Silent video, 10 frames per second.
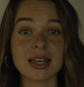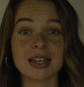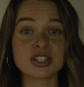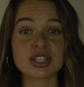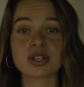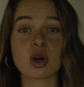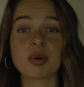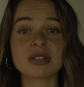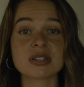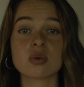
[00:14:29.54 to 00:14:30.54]
it just
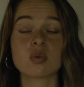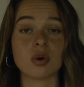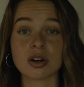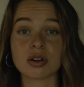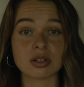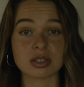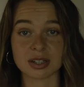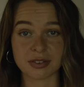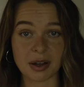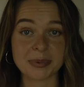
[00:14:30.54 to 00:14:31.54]
opens a world
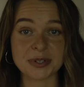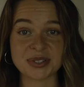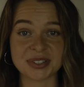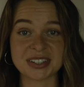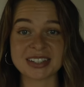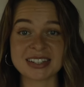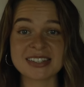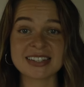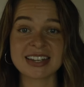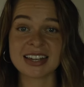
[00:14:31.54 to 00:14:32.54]
of
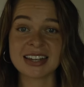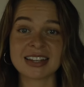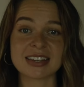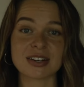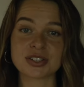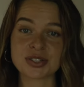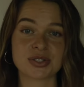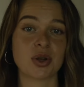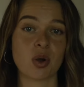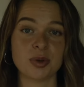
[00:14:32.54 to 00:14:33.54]
opportunities that are
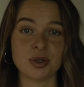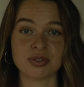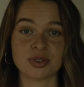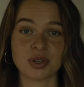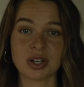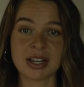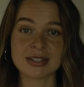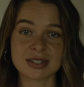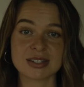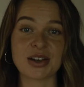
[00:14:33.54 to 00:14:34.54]
so beautiful
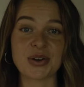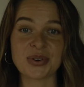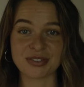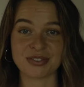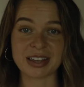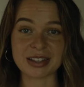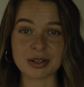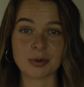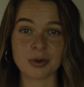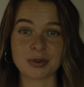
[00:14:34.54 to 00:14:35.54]
and so
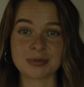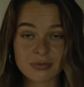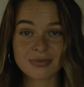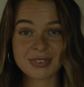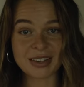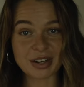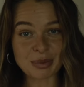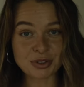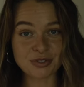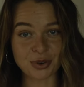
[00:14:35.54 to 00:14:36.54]
available.
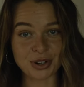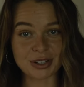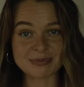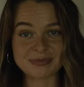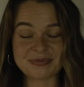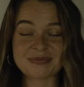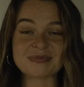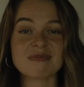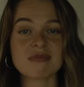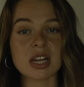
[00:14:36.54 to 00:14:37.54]
Number four,
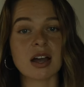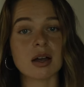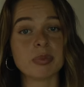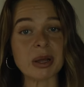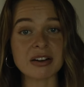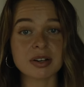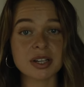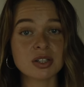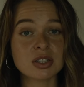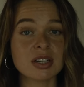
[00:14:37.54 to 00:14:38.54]
a
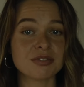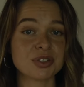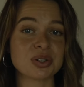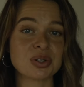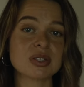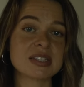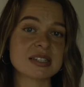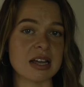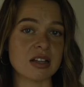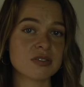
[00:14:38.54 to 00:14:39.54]
burial of your old
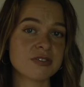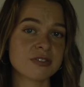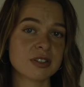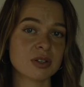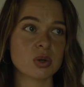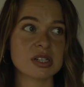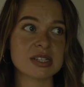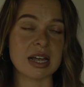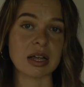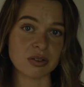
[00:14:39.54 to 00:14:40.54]
self or
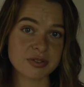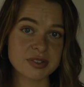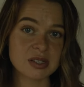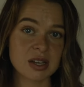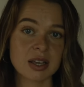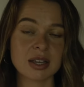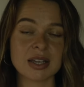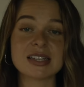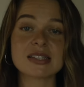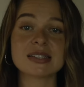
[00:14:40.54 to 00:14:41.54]
selves
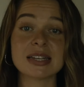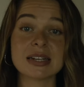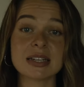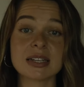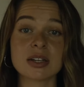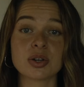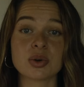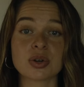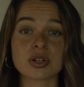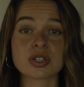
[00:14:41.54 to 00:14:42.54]
is needed in
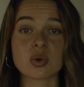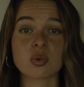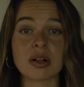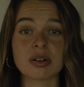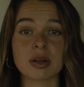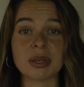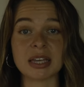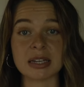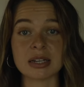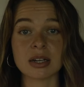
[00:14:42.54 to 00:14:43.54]
order to welcome
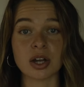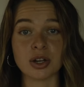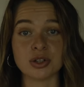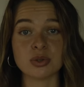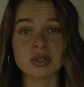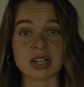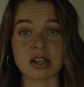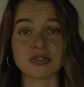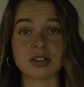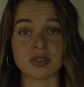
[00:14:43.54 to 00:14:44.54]
in a new
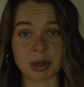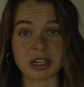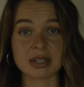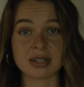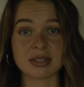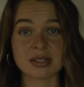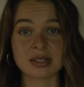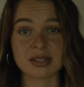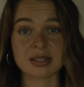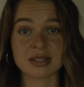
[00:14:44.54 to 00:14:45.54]
self of
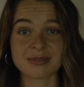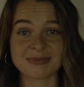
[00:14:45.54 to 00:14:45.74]
abundance.